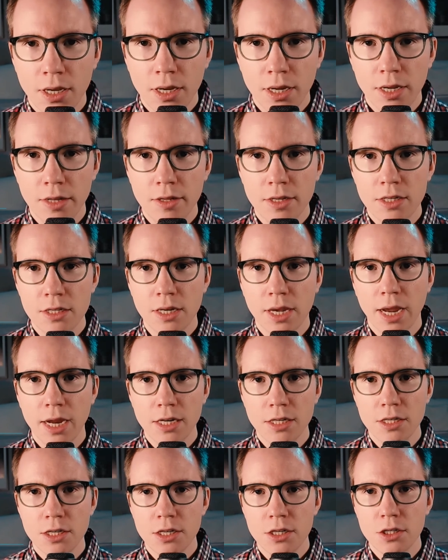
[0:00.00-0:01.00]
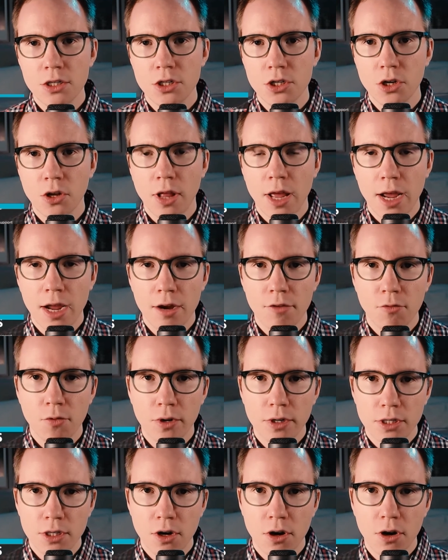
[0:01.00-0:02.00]
In these cases, you'll have
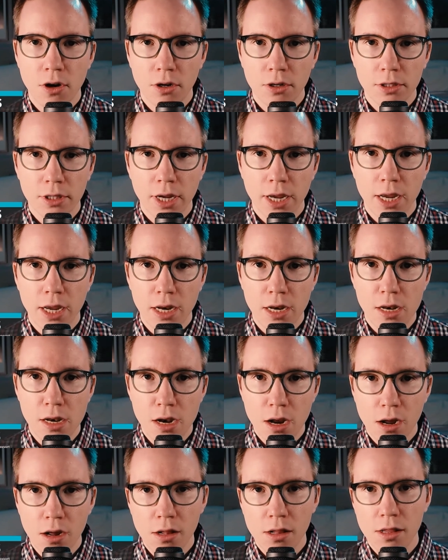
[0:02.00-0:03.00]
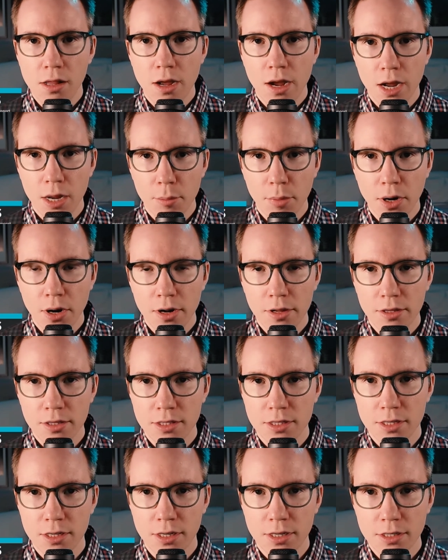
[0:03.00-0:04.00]
what's called a null
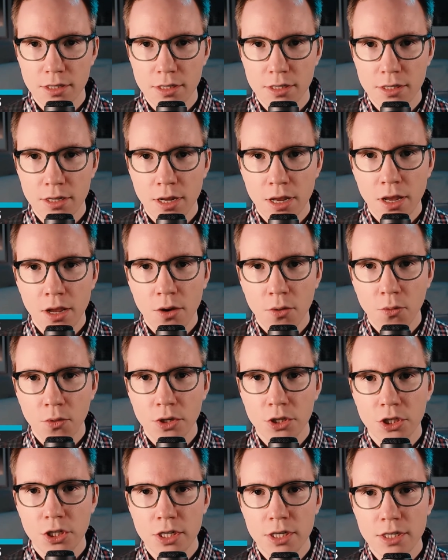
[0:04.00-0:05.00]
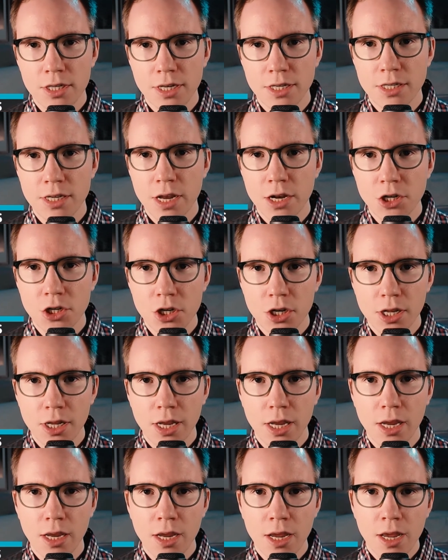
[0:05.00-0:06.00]
hypothesis, which is
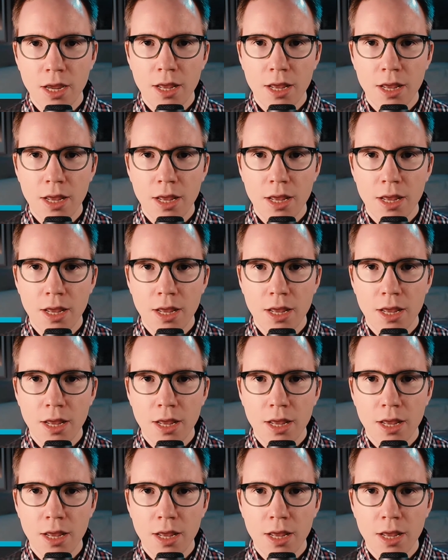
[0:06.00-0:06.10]
essentially